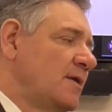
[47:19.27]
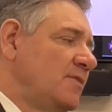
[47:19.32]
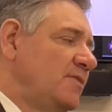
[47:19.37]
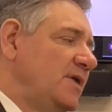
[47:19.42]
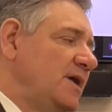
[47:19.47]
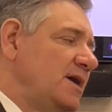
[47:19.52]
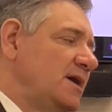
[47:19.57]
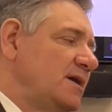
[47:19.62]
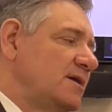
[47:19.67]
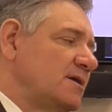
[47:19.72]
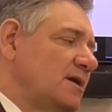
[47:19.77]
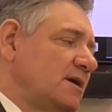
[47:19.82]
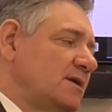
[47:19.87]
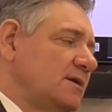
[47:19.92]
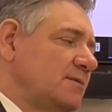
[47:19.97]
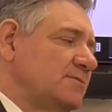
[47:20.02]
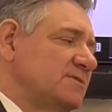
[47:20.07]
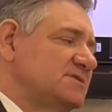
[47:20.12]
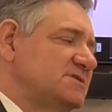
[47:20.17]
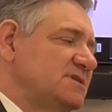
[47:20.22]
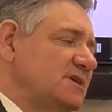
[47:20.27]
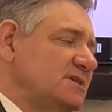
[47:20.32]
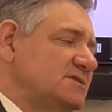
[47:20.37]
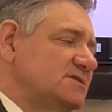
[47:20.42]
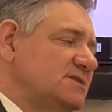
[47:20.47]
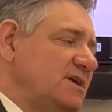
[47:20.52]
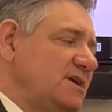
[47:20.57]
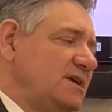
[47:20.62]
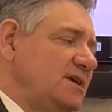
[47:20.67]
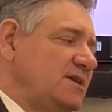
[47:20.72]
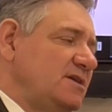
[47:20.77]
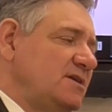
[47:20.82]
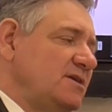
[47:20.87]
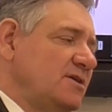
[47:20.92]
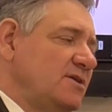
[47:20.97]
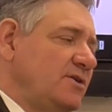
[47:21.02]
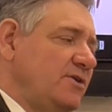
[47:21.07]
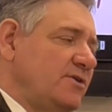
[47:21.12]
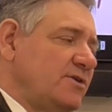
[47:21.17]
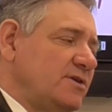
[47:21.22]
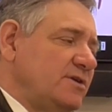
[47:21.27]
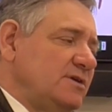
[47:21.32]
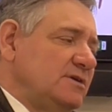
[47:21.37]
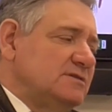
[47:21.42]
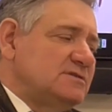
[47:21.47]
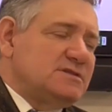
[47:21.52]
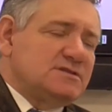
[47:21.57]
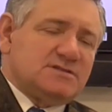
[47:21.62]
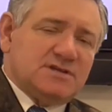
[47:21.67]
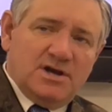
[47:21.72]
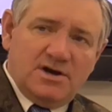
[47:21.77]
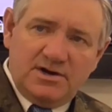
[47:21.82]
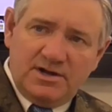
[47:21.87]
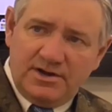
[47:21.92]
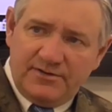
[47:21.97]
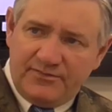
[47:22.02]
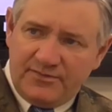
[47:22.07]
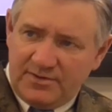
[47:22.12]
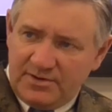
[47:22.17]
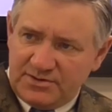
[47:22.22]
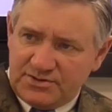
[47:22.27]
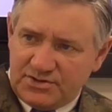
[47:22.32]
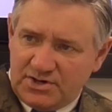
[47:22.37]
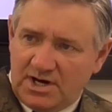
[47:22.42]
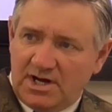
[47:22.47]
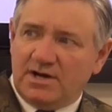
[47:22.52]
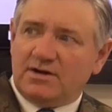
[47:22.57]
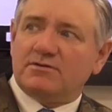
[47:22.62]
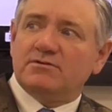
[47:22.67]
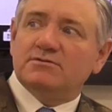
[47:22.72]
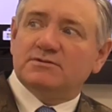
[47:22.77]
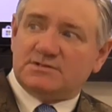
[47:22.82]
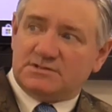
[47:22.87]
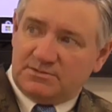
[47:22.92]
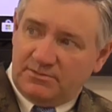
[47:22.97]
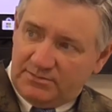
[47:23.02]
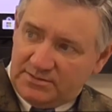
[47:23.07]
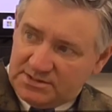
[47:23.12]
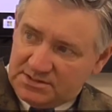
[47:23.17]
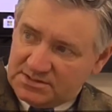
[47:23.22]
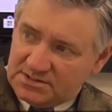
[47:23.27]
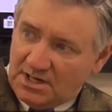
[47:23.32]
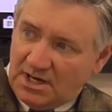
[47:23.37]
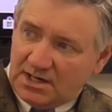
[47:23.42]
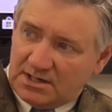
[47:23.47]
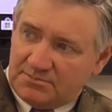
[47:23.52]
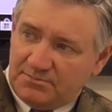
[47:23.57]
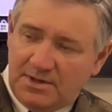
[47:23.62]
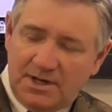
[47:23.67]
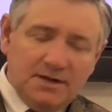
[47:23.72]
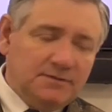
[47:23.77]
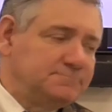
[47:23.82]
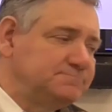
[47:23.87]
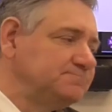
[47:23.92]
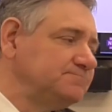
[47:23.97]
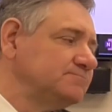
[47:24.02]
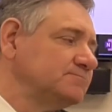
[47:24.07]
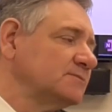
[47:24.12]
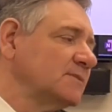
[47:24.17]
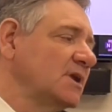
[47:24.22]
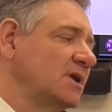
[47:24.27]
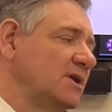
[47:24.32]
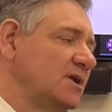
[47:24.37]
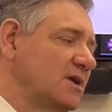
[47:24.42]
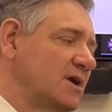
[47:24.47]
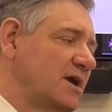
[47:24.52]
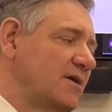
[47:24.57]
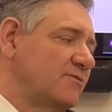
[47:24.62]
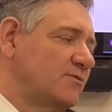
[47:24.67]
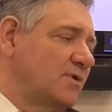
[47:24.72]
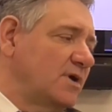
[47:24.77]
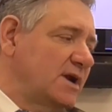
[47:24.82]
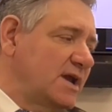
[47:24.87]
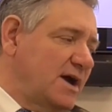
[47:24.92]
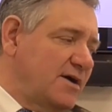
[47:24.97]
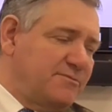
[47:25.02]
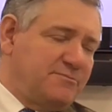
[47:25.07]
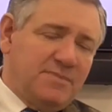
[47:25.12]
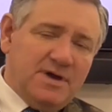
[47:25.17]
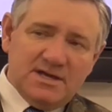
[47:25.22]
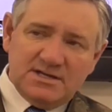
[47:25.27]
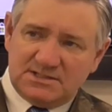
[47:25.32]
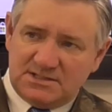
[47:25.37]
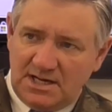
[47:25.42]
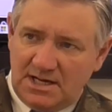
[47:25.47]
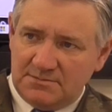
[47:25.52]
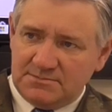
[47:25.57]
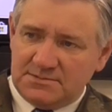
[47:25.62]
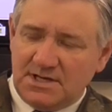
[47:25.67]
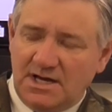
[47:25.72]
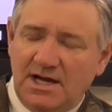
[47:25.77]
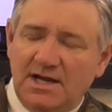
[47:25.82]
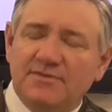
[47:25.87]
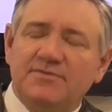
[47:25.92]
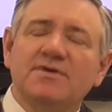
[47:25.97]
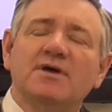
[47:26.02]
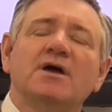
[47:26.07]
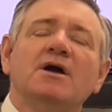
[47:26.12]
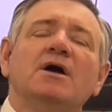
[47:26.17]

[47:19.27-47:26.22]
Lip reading: Then on number 16, you're going to use this area for a triangle. This is what we just talked about. You're going to have 1/2 base times height.